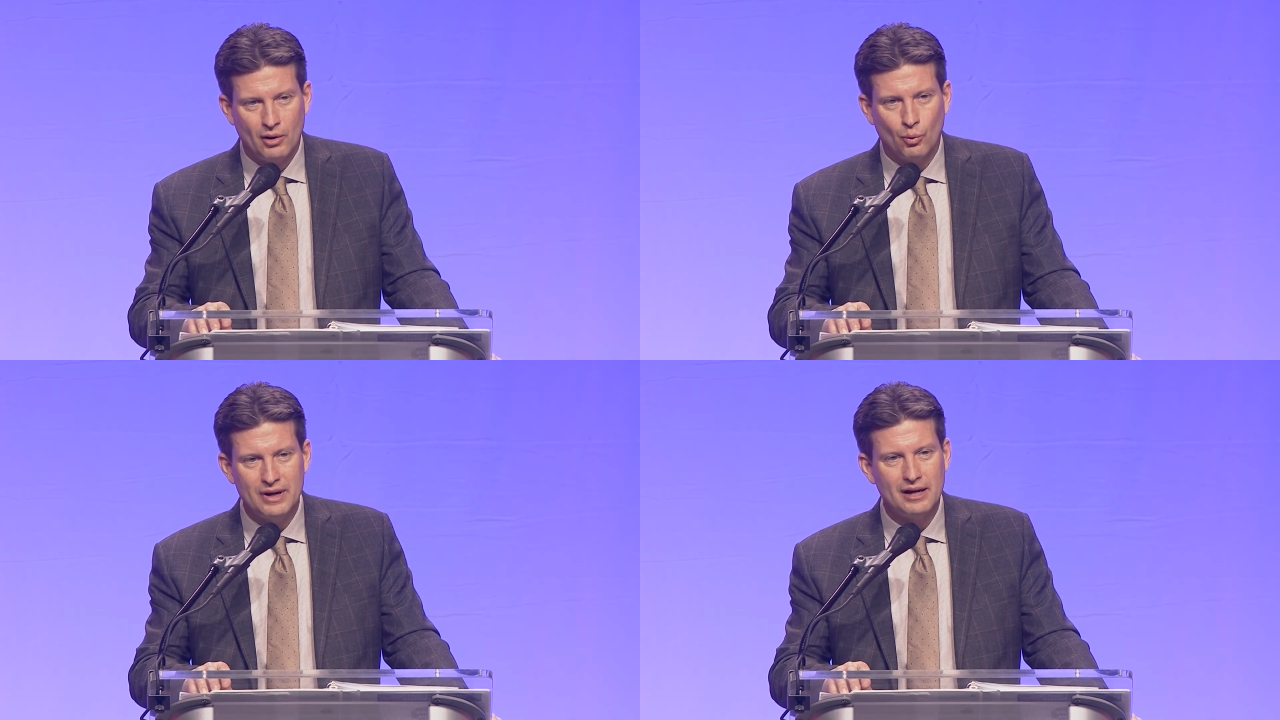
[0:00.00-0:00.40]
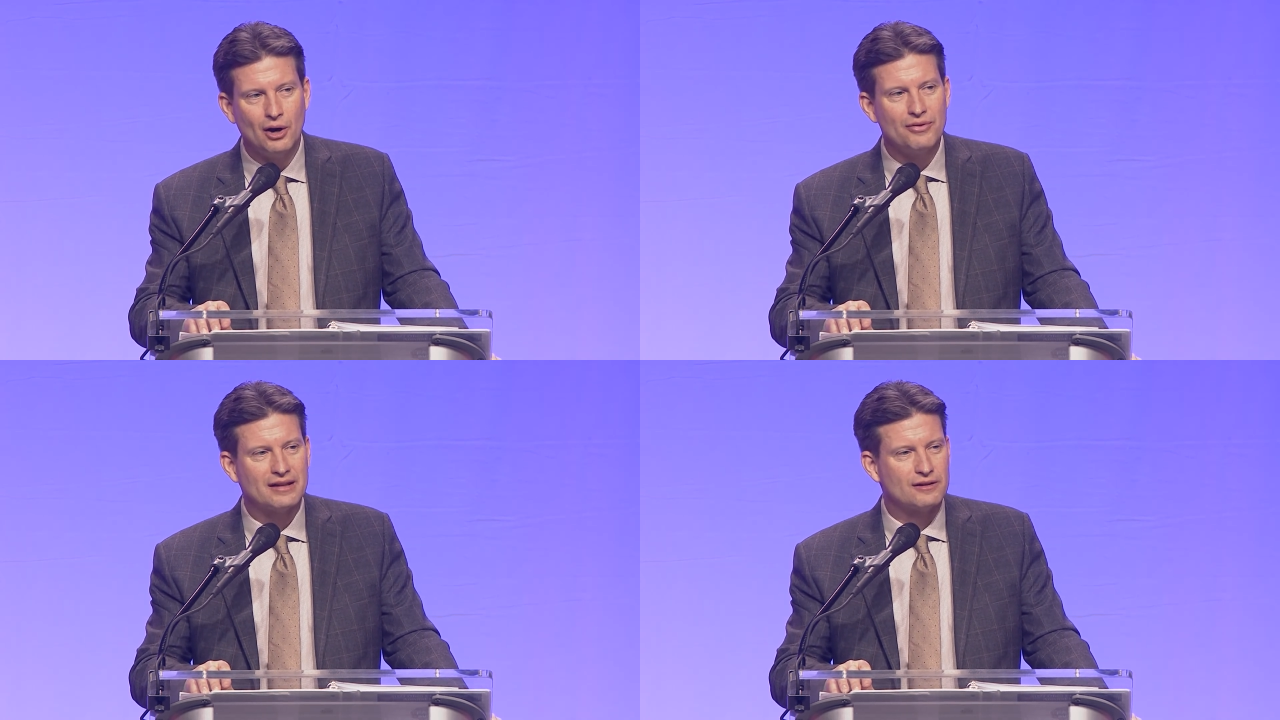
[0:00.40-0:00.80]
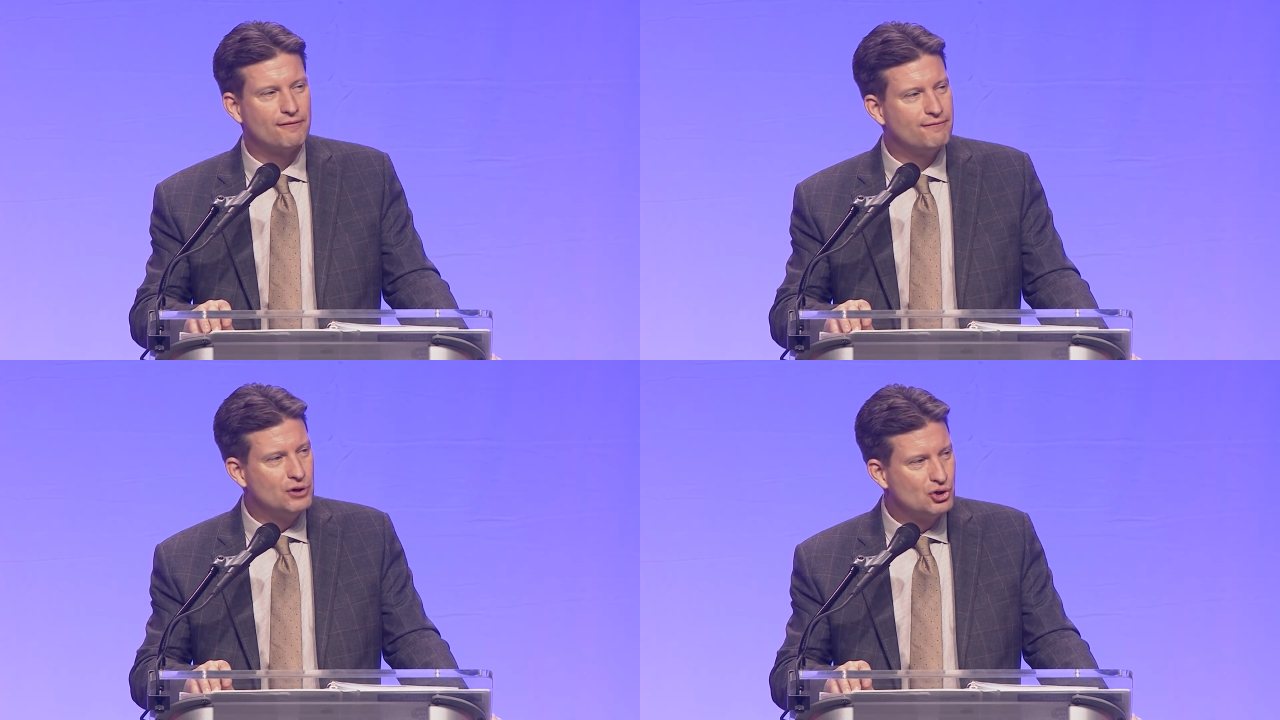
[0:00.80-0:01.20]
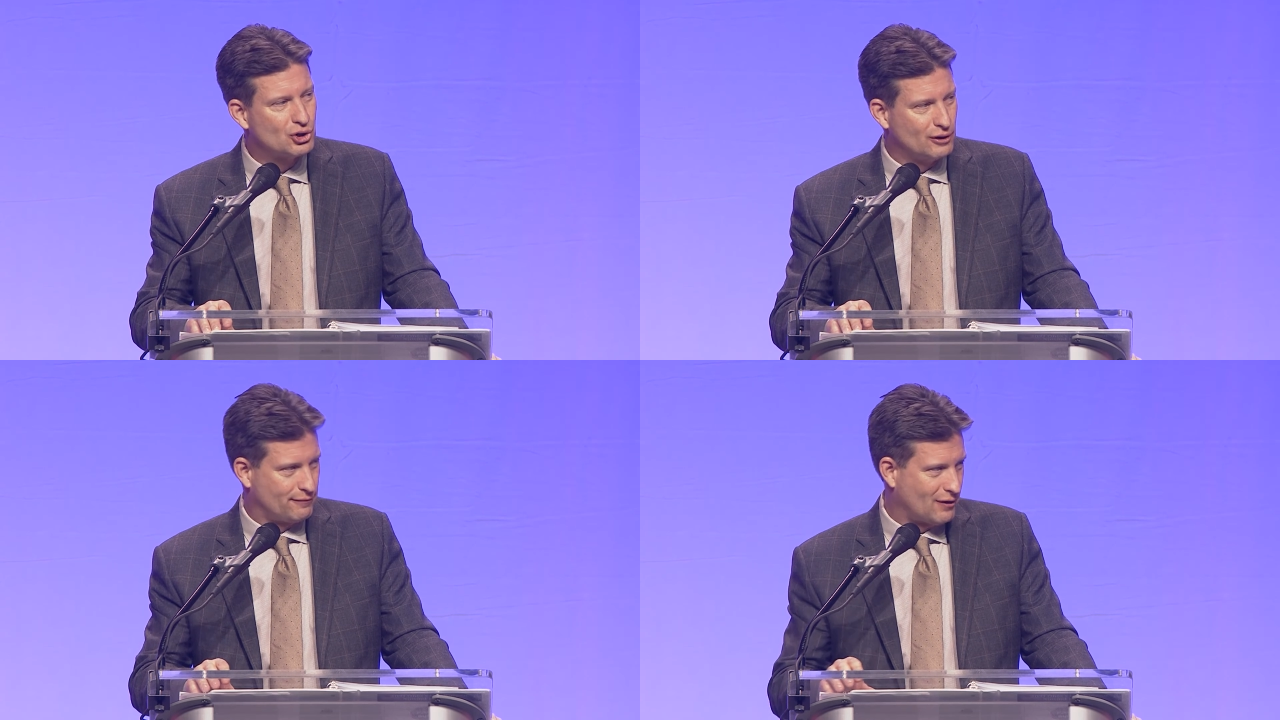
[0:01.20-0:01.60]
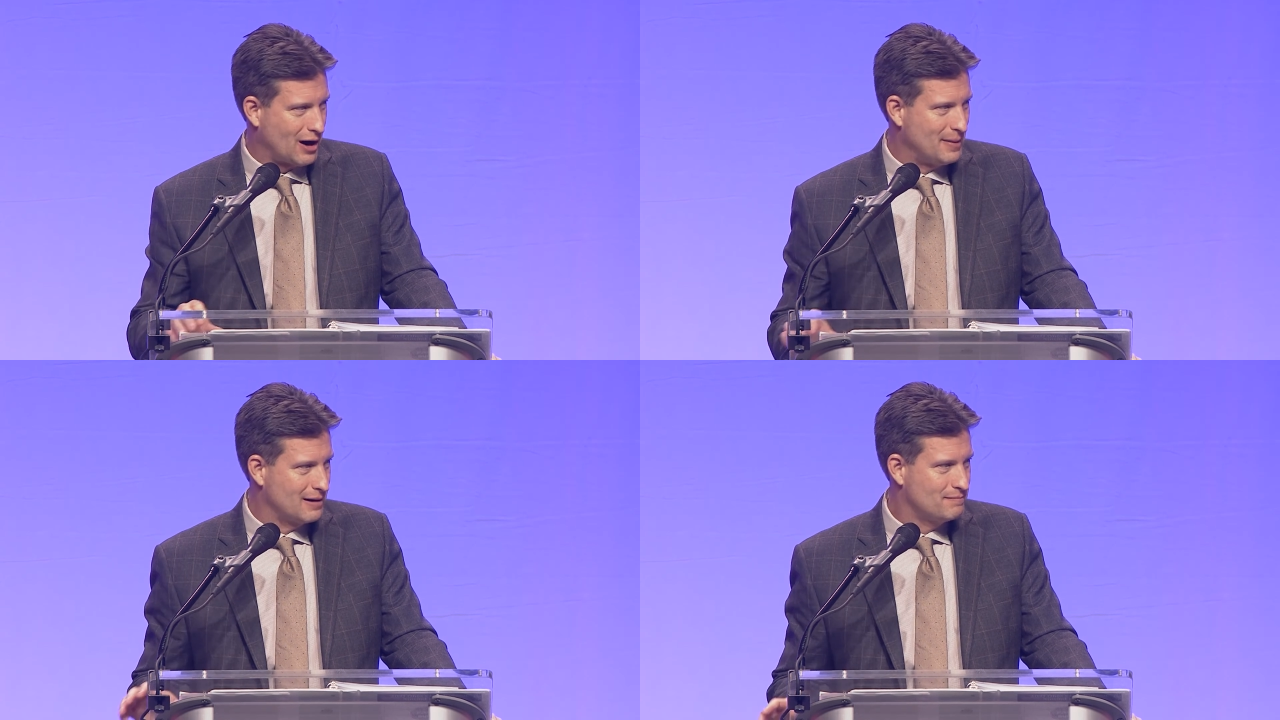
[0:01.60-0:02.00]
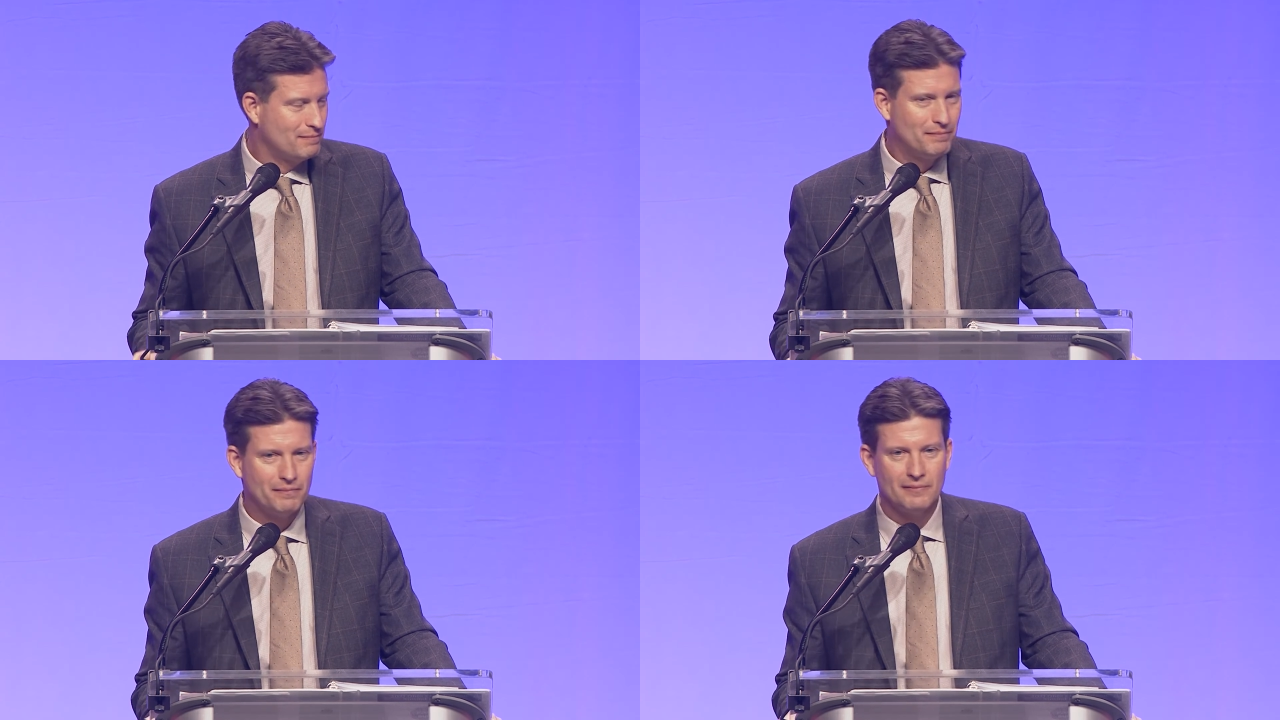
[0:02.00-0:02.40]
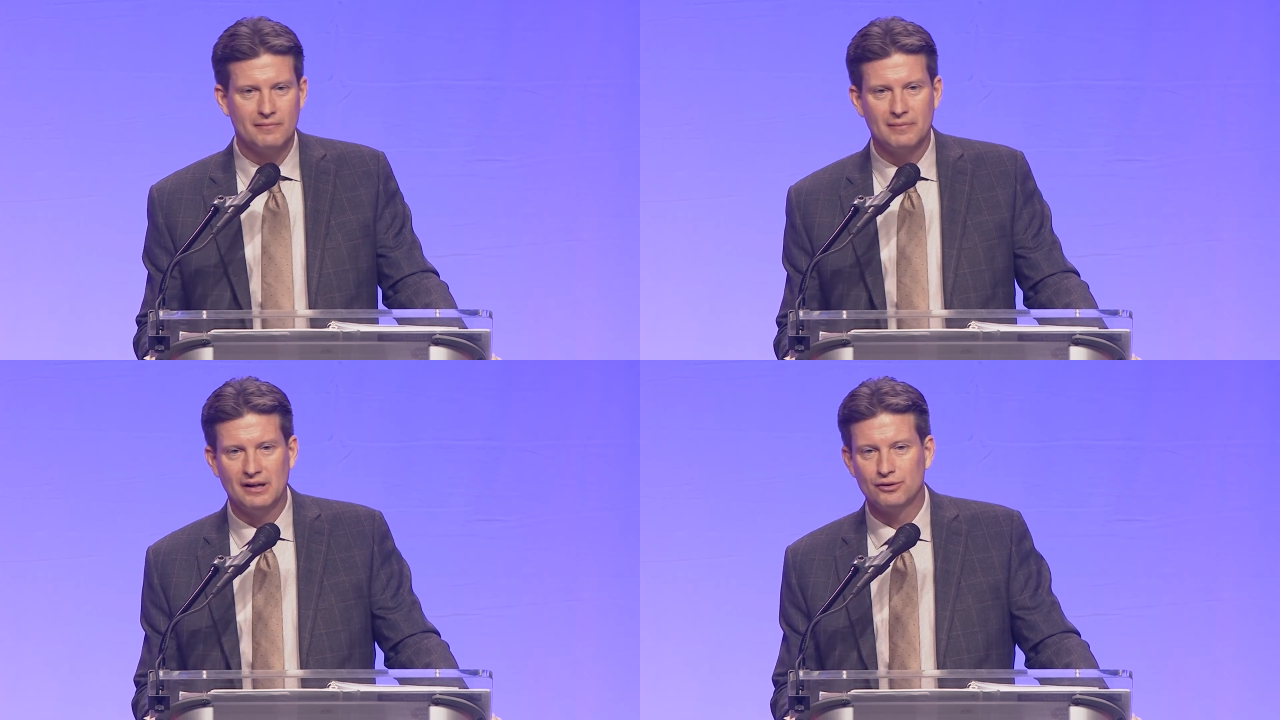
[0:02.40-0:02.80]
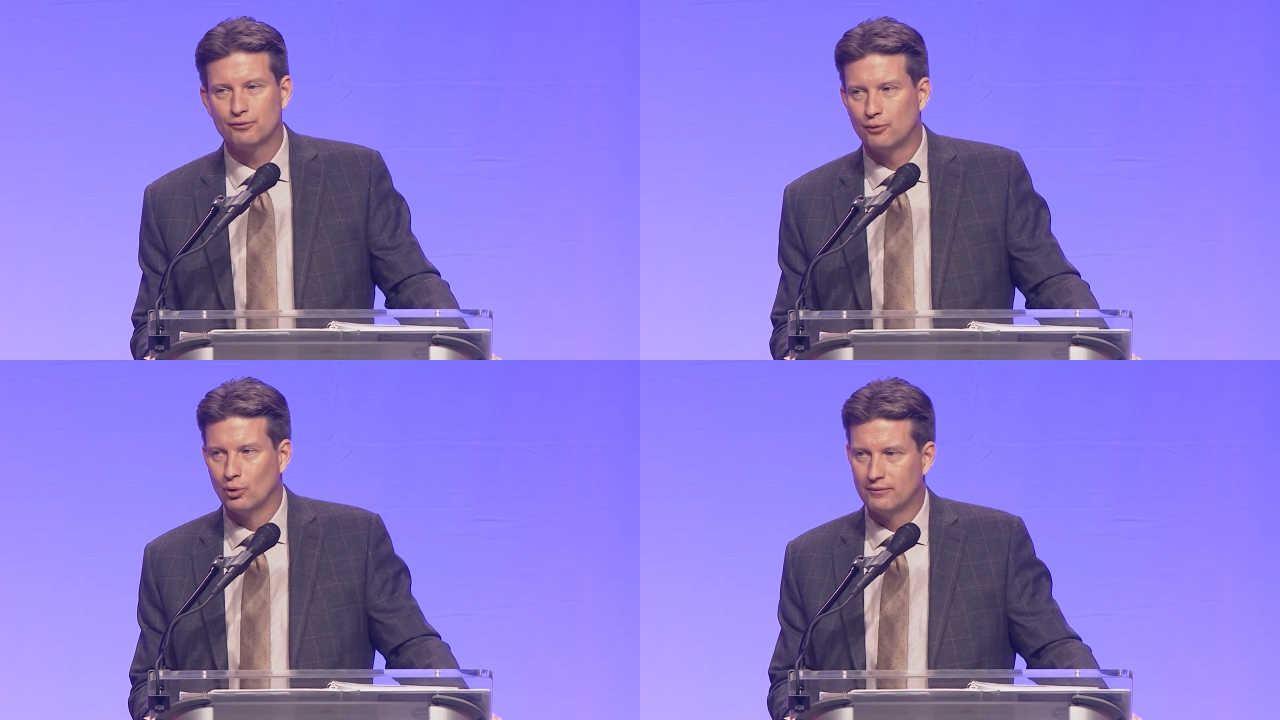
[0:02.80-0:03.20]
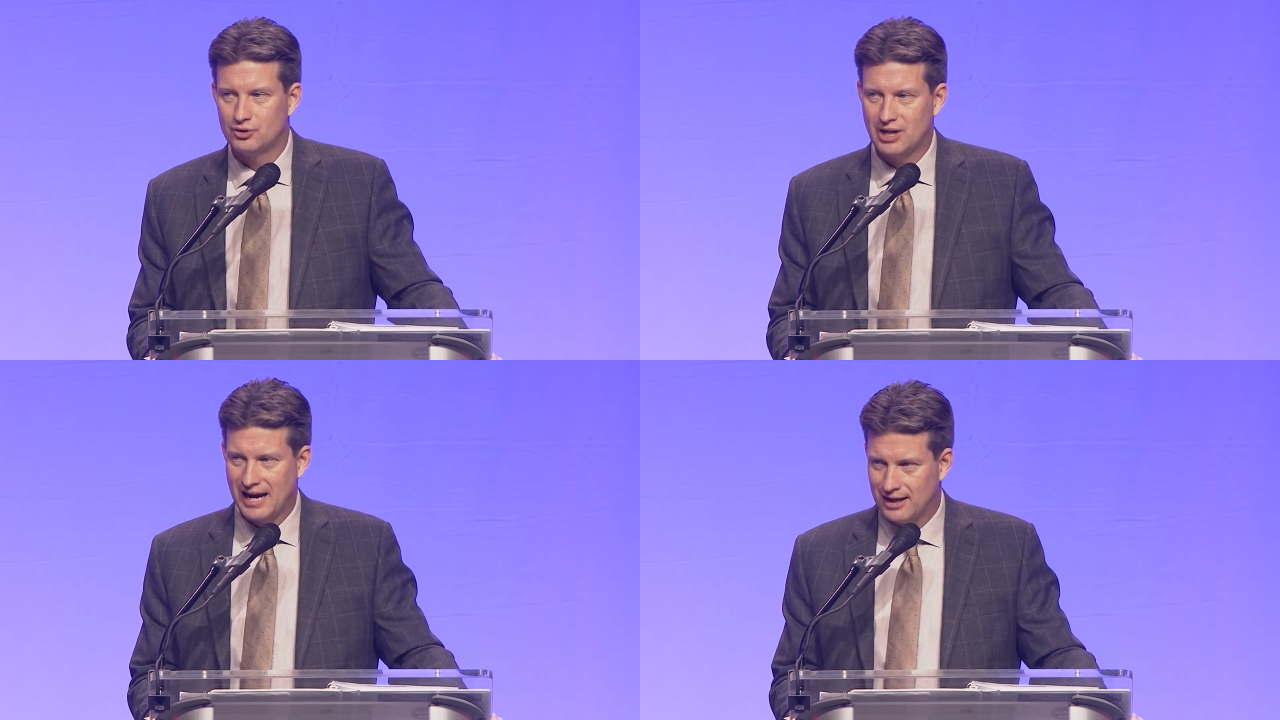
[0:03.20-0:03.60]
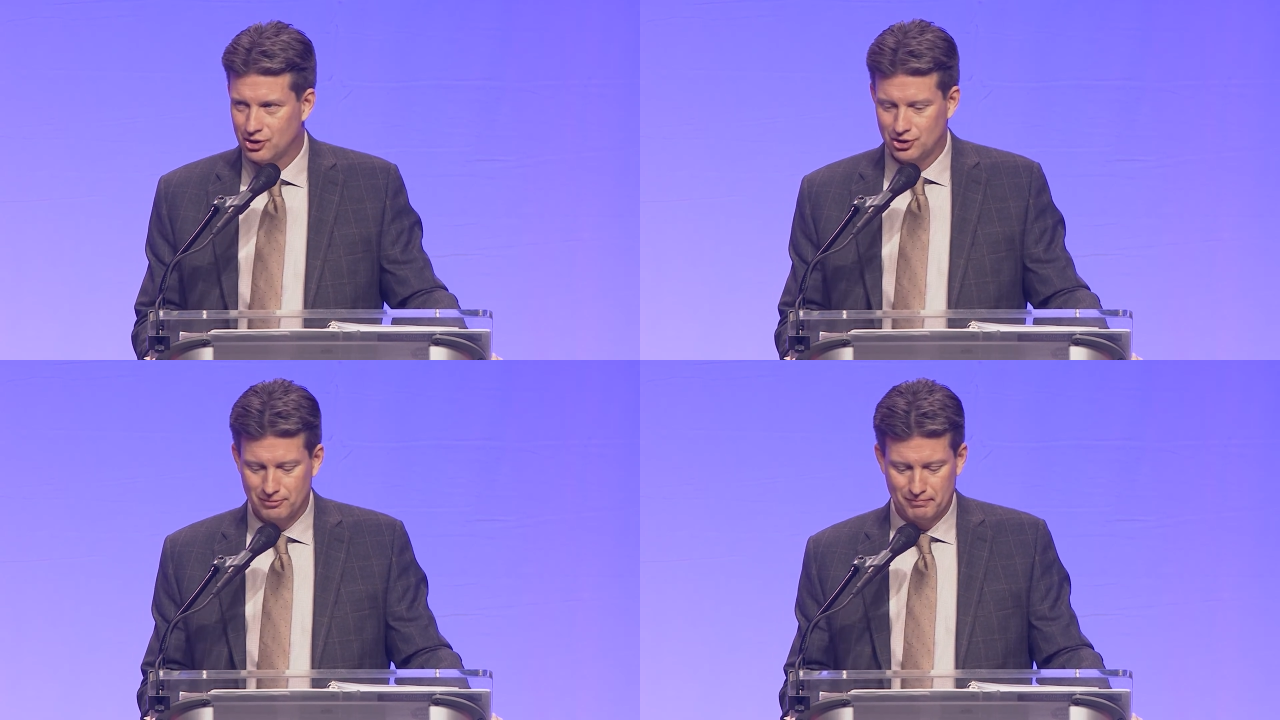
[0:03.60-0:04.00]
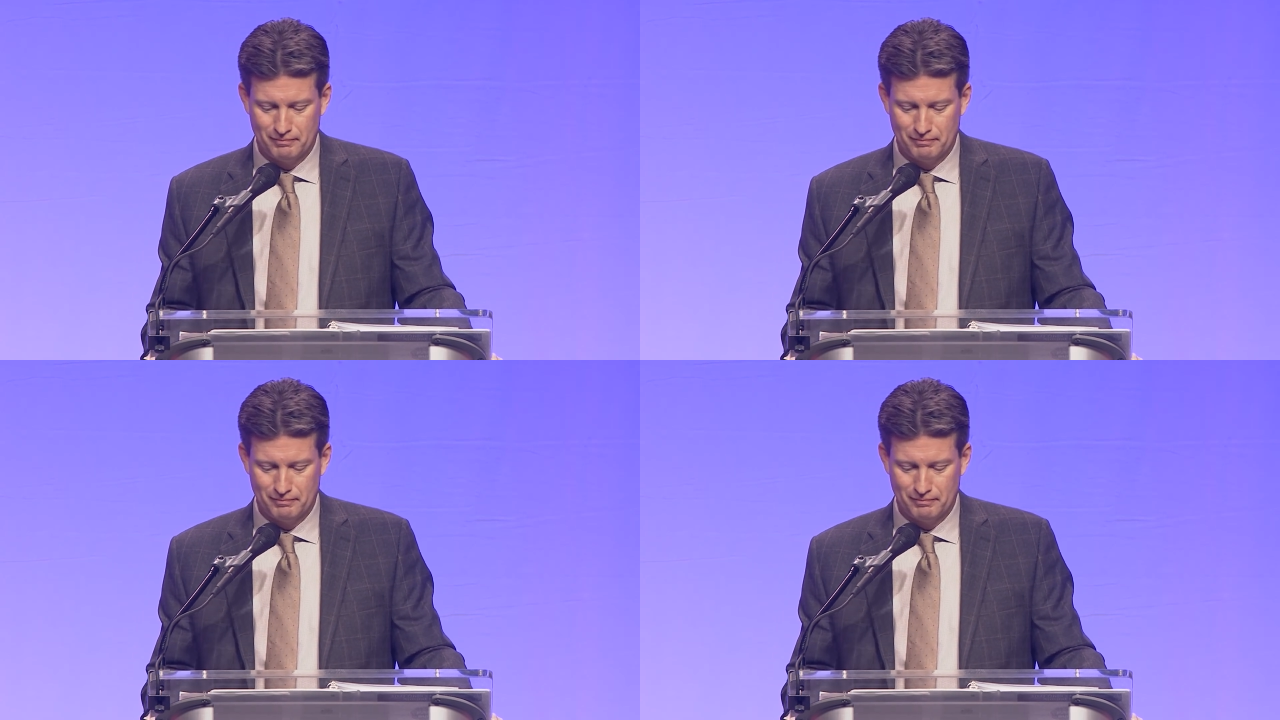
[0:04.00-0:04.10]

We know that the future of farming is full of change.